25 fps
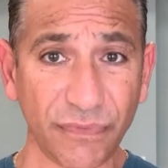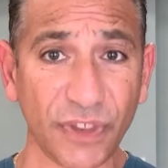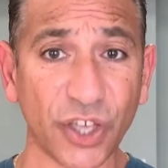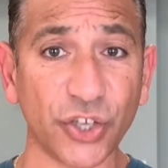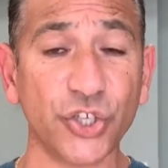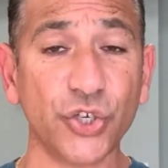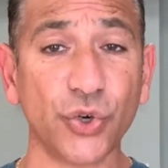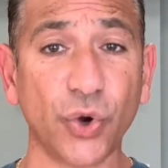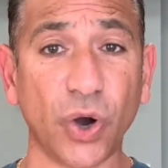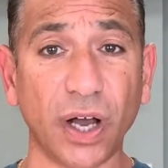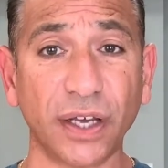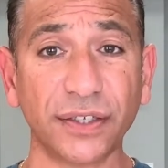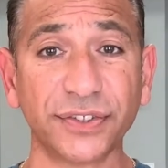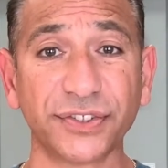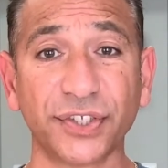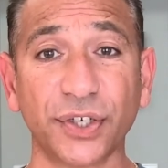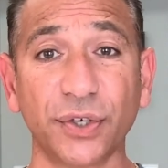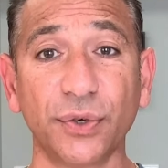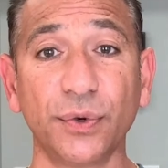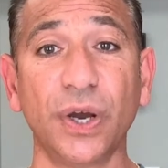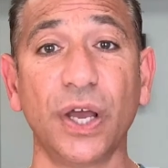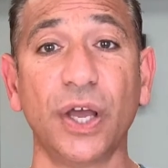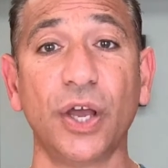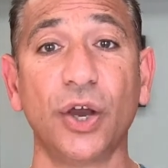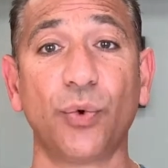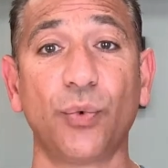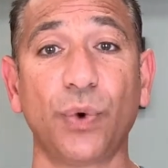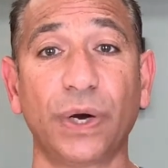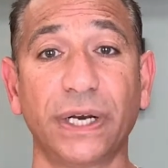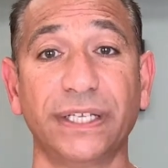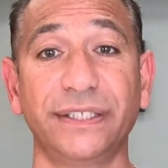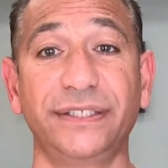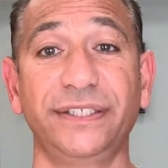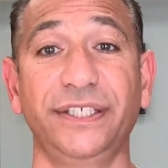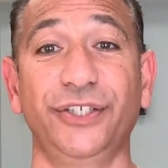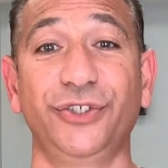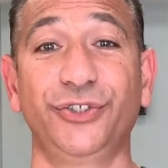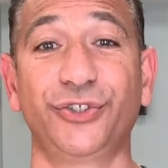You also want
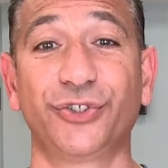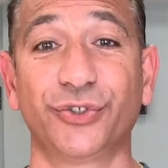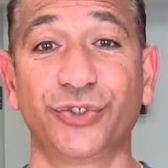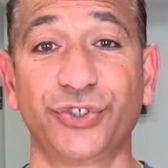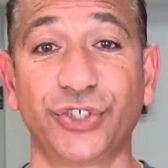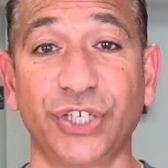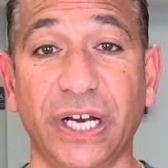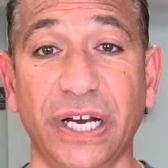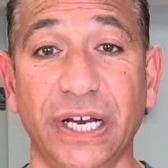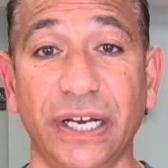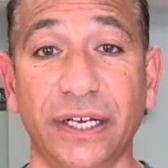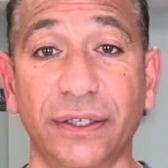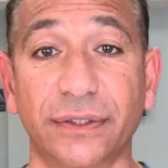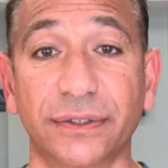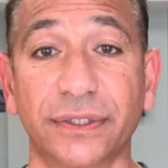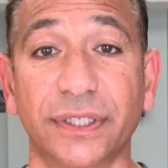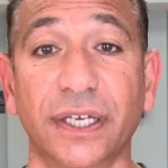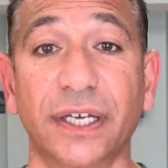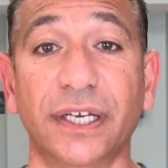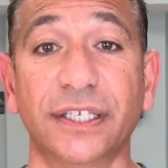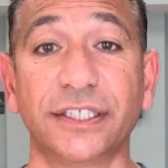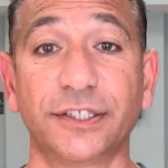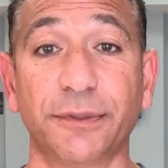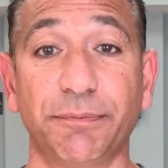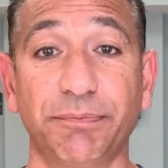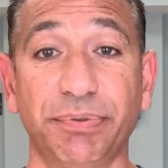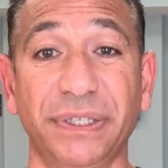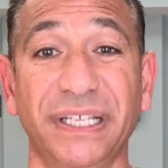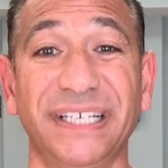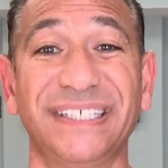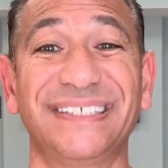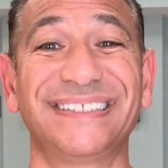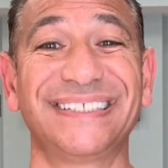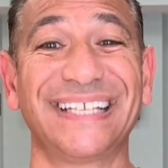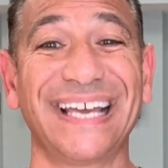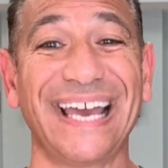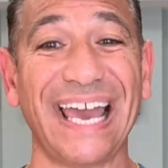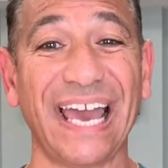to teach your child to
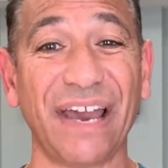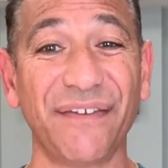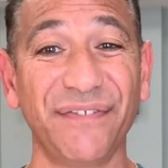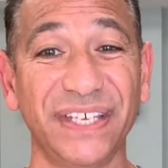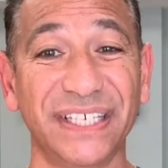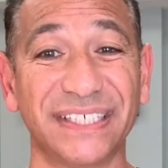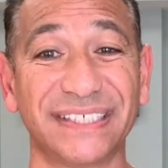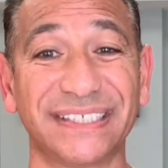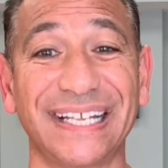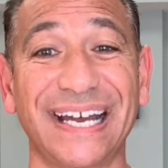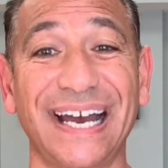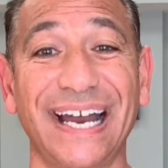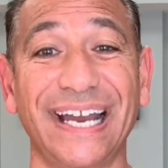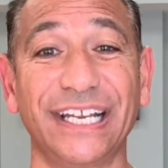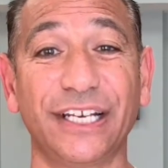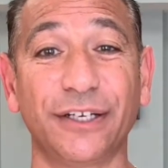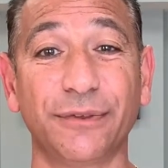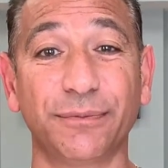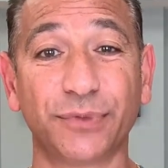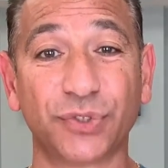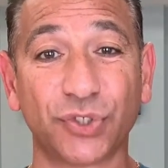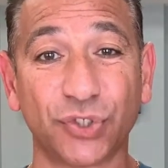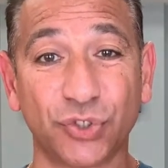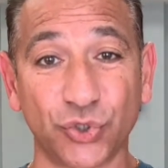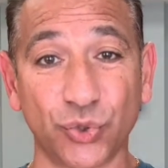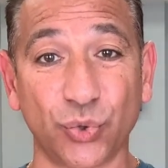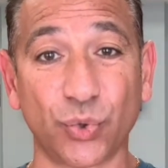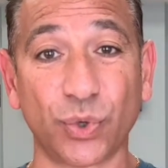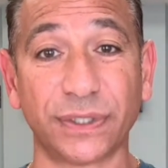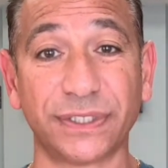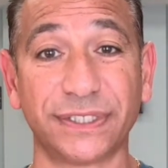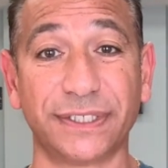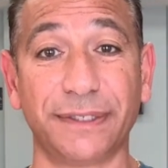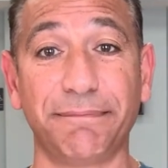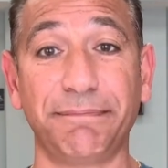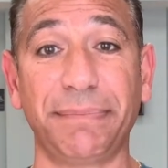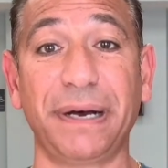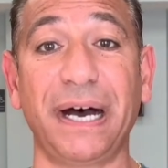place the heaviest items
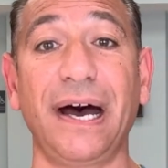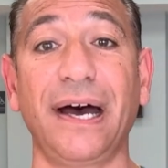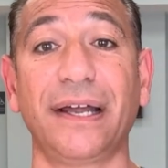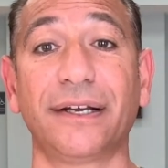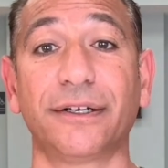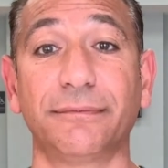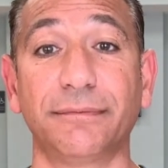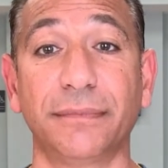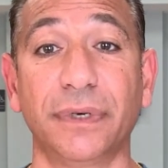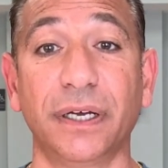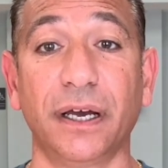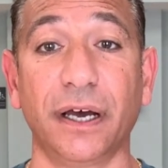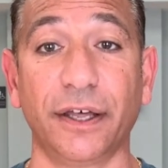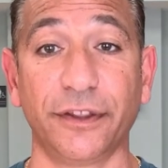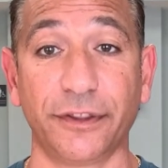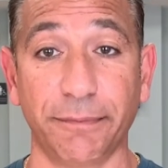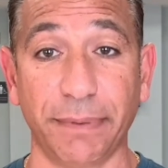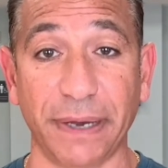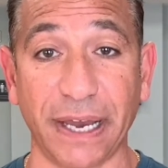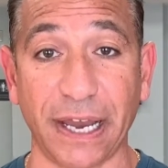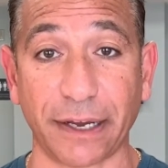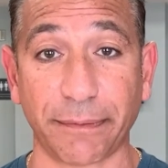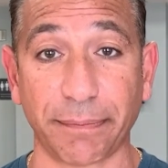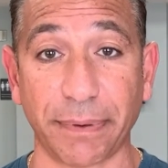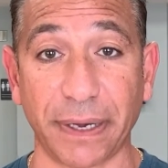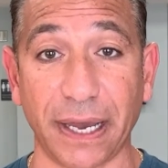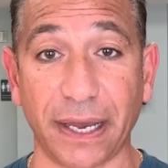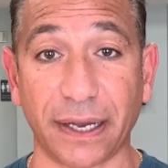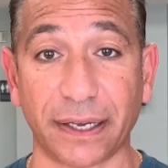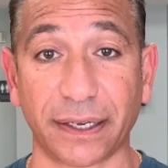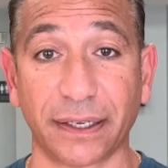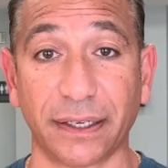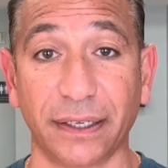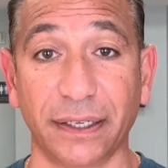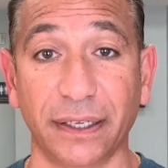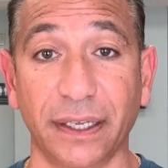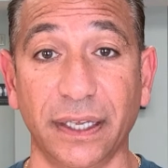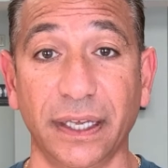towards the bottom of the backpack
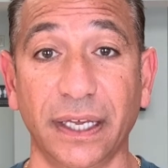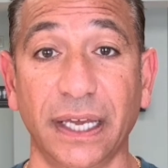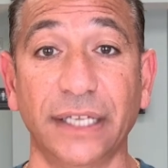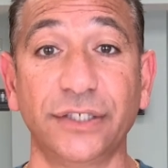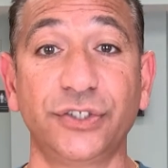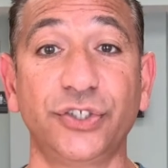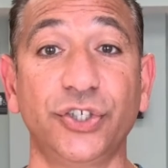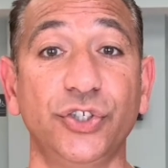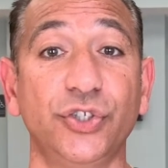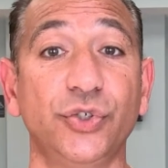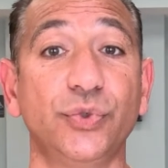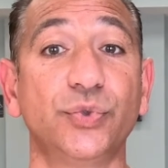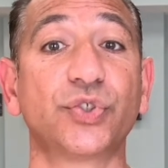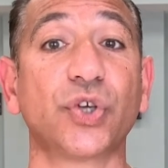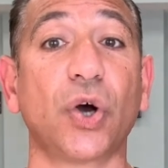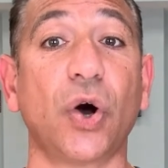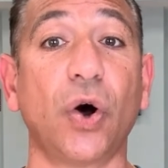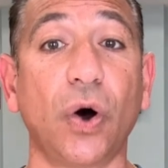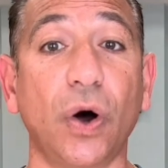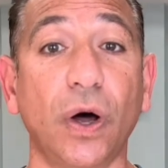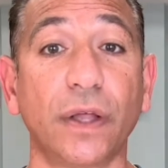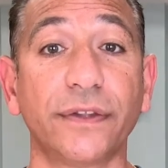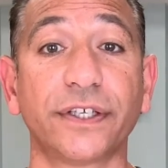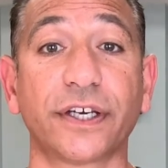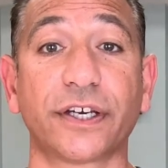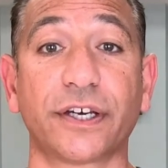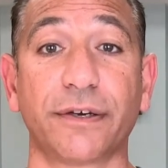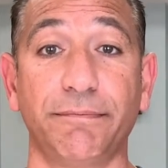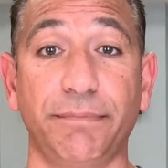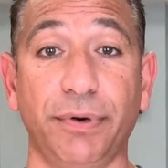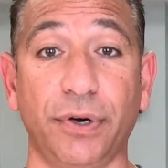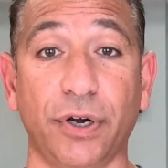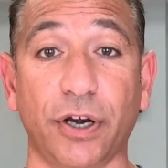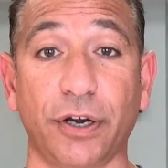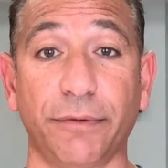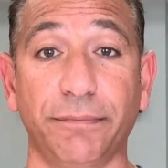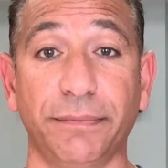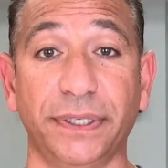and to use all the
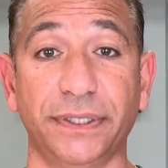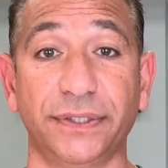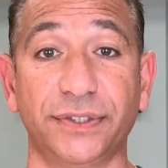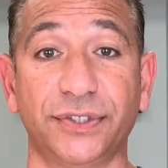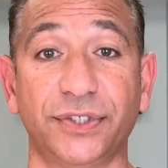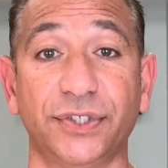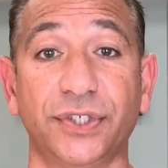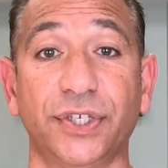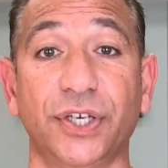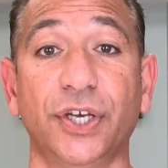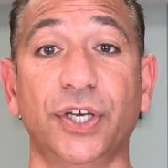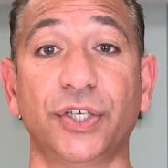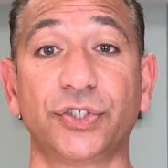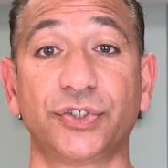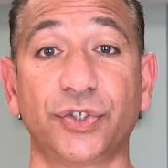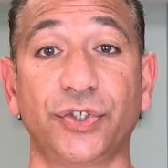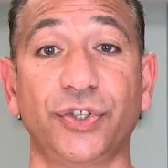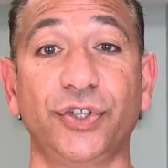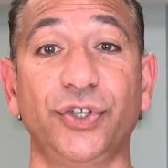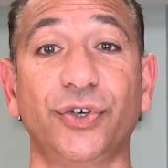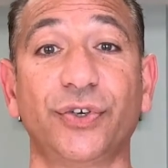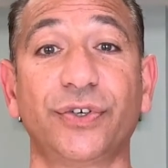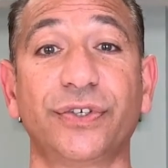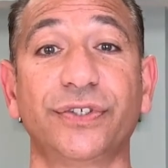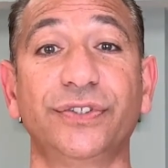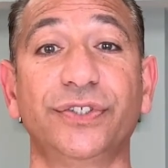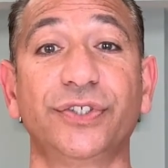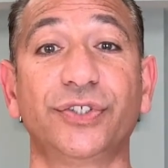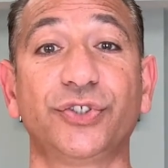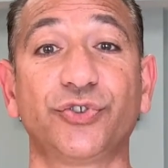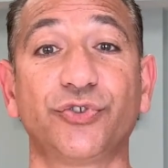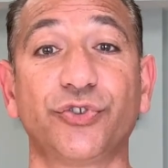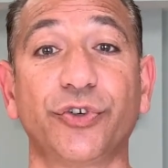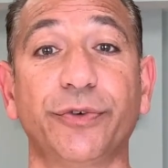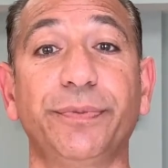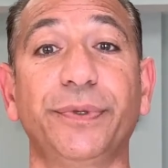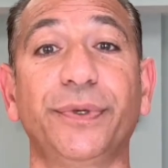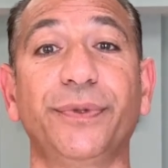compartments so that you can
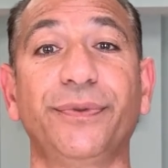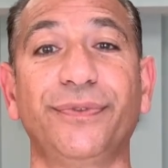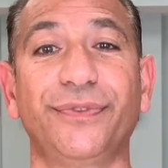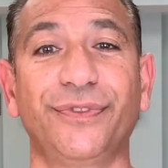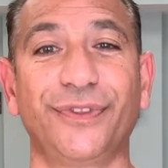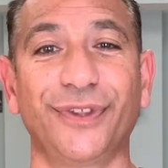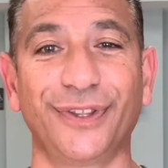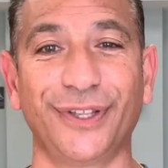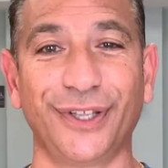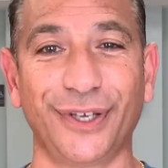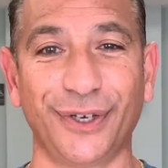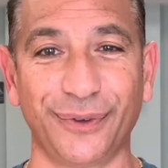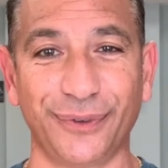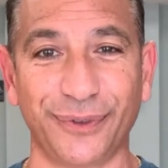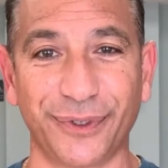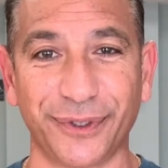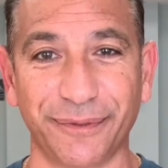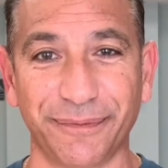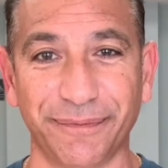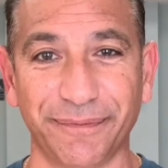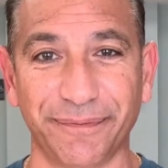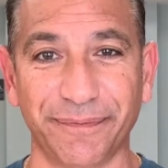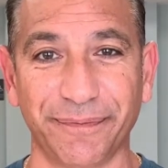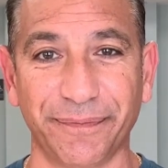distribute the load.